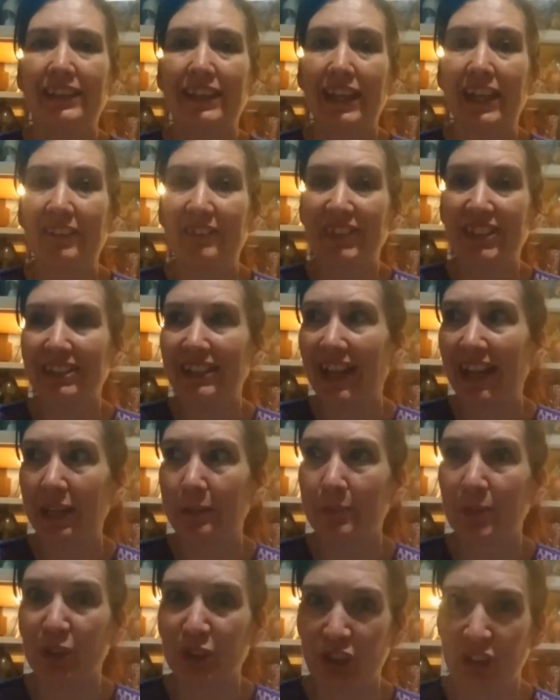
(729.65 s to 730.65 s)
If you'd like
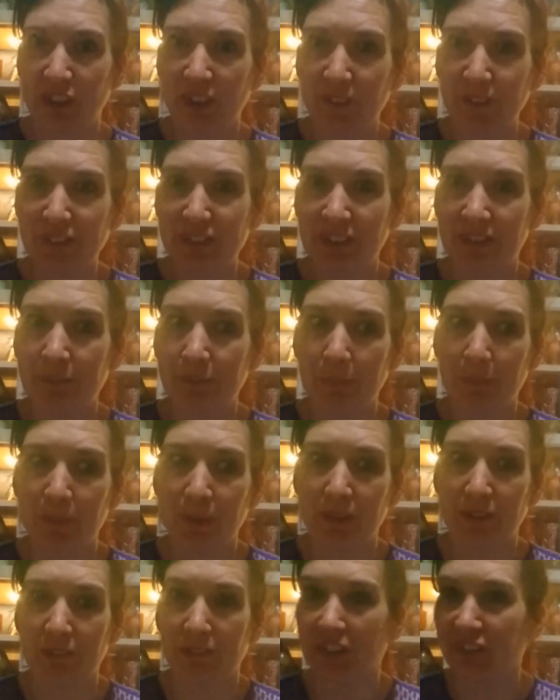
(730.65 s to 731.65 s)
more shoes,
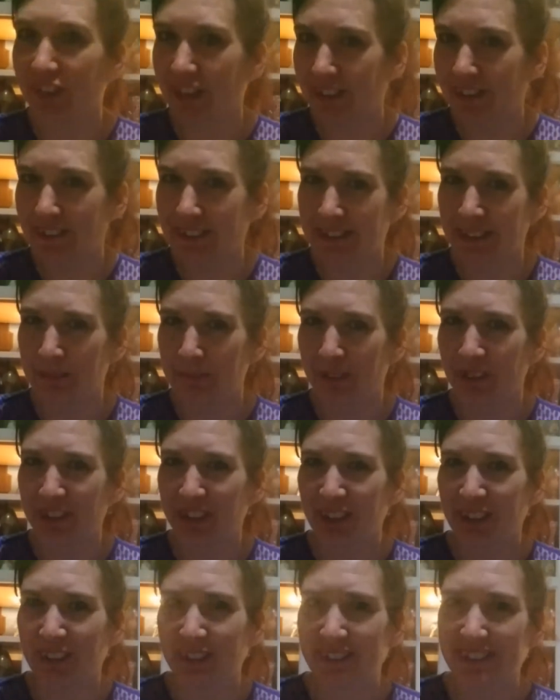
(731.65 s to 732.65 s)
more reviews, more
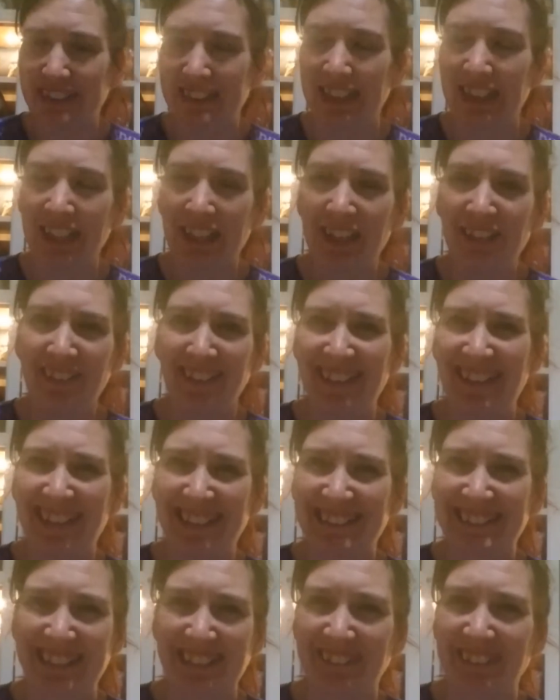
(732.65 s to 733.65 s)
news, what
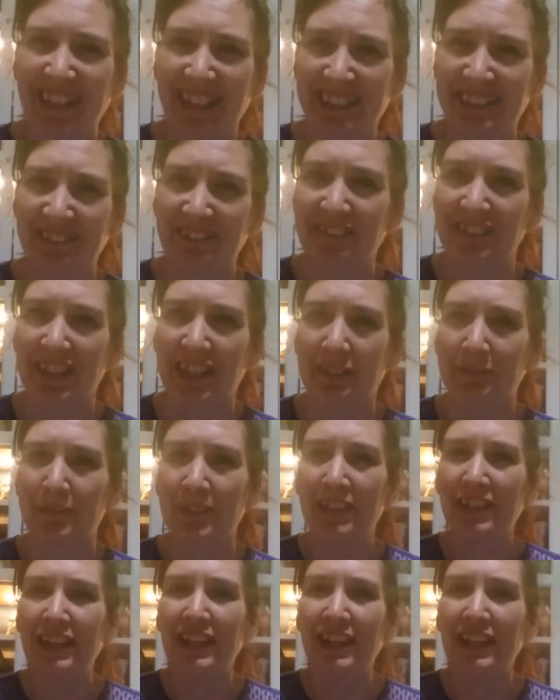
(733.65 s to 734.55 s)
else can we get to rhyme?